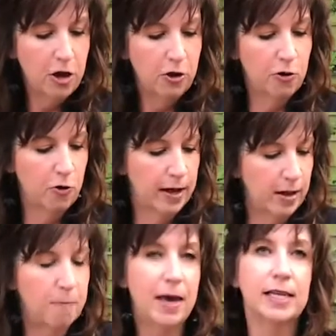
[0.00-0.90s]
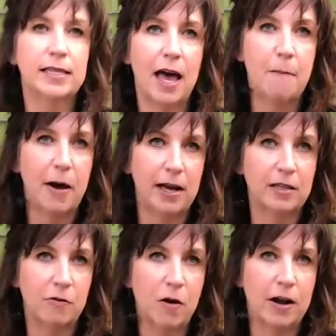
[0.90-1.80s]
You're going to mix that
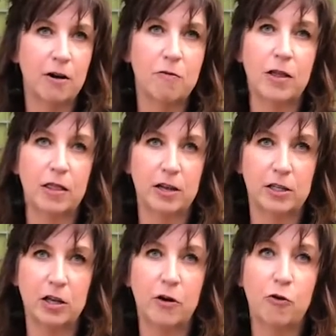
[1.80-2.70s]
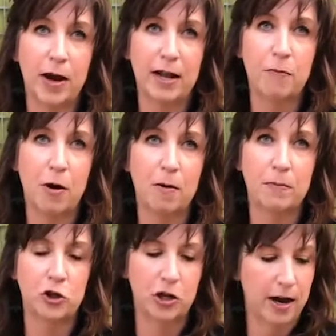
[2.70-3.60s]
pasta water with this grated
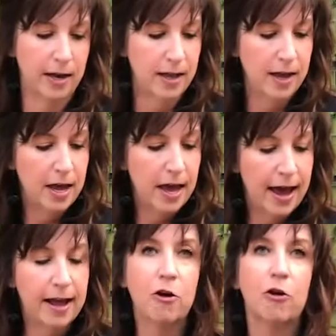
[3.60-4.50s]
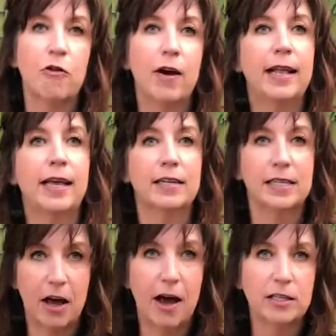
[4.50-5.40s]
Parmesan, and you're creating a
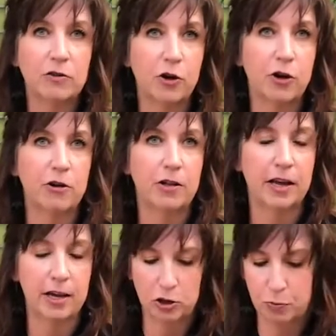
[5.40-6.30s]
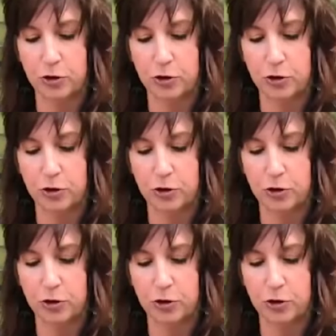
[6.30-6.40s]
sauce for your dish.